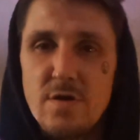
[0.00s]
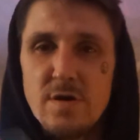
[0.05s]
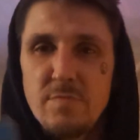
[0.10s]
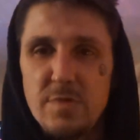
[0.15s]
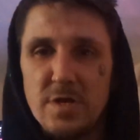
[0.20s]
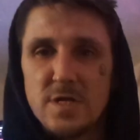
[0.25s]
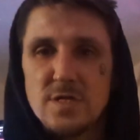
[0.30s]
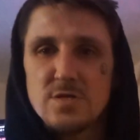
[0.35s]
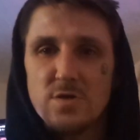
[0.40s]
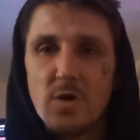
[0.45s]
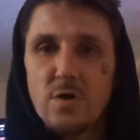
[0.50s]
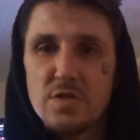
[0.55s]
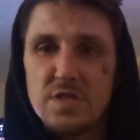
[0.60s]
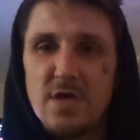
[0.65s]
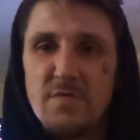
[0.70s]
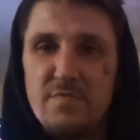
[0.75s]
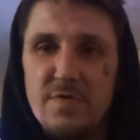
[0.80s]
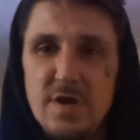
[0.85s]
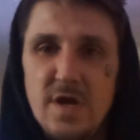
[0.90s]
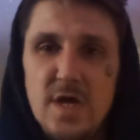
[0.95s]
And I mean, it's all
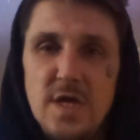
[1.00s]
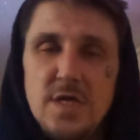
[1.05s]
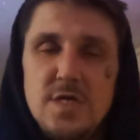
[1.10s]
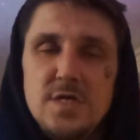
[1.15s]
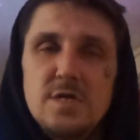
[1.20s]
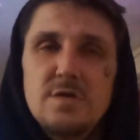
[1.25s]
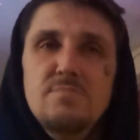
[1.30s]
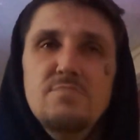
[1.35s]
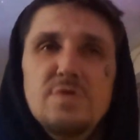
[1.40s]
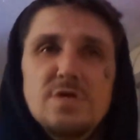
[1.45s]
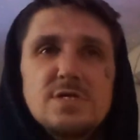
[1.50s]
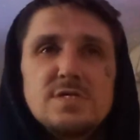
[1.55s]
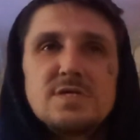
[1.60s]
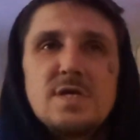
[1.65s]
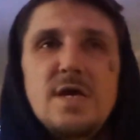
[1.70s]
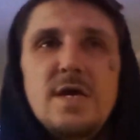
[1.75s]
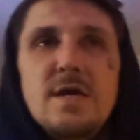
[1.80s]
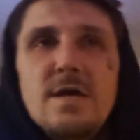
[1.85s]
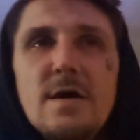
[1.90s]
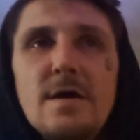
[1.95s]
divination, but it's
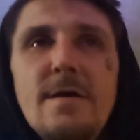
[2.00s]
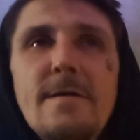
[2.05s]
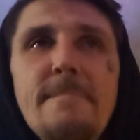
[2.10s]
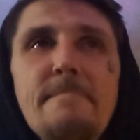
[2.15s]
like,